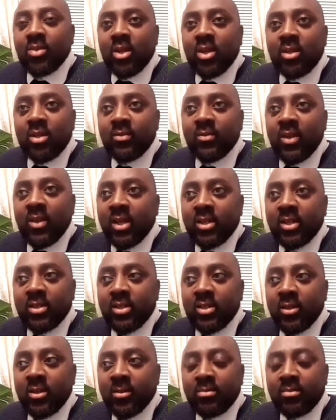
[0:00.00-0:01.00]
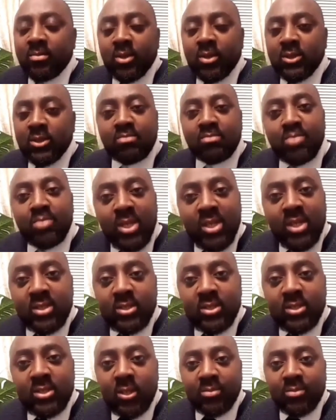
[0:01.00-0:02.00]
one of like the most
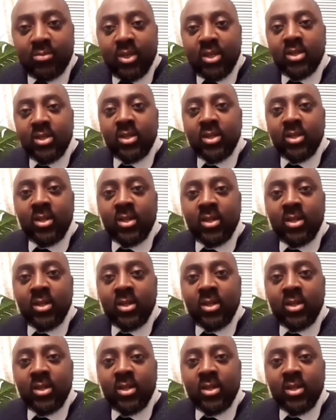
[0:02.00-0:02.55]
biggest topic